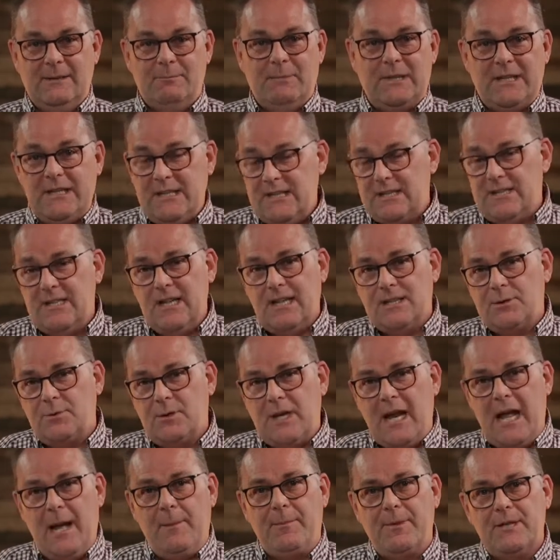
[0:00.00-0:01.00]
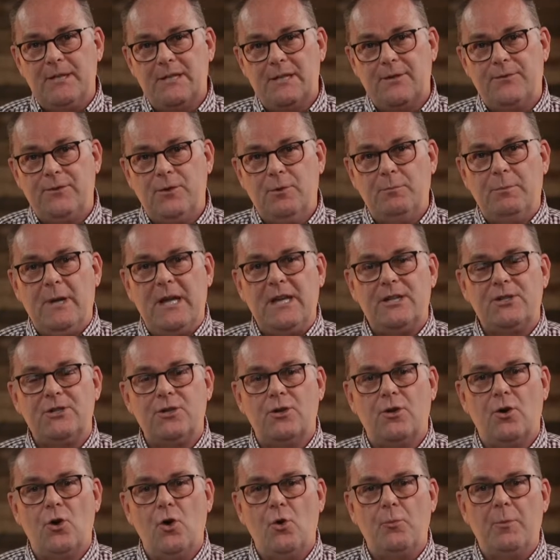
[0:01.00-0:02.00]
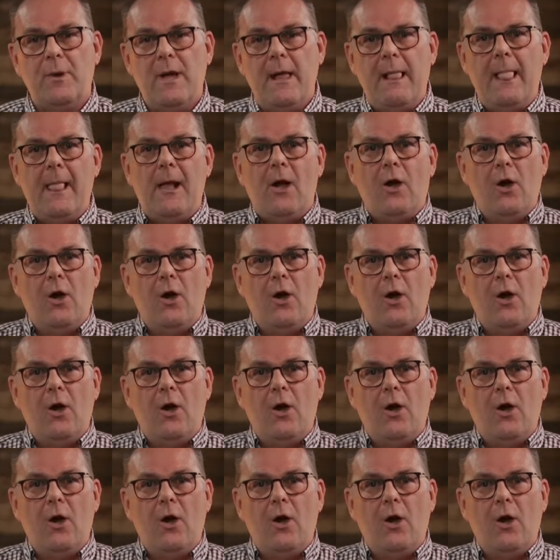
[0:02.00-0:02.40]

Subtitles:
But you see, that's what happens if you base your hope